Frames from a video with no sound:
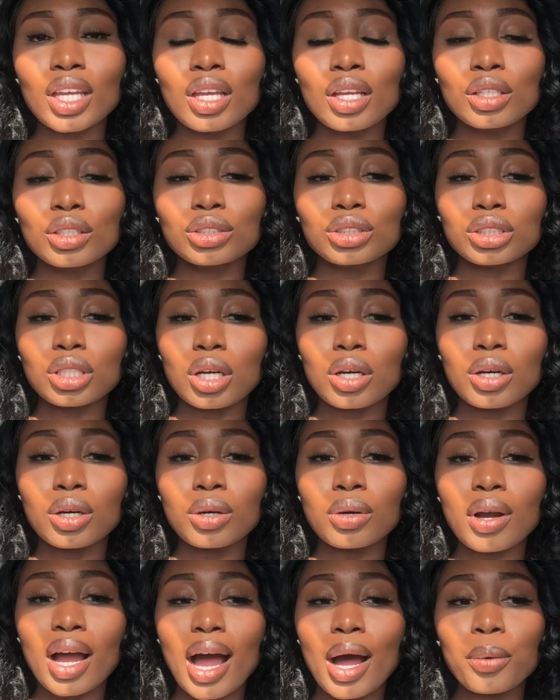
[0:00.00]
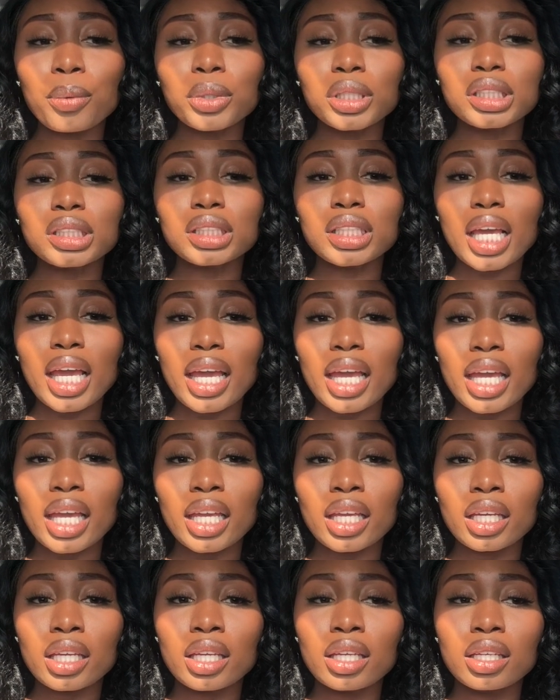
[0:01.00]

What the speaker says: So I would say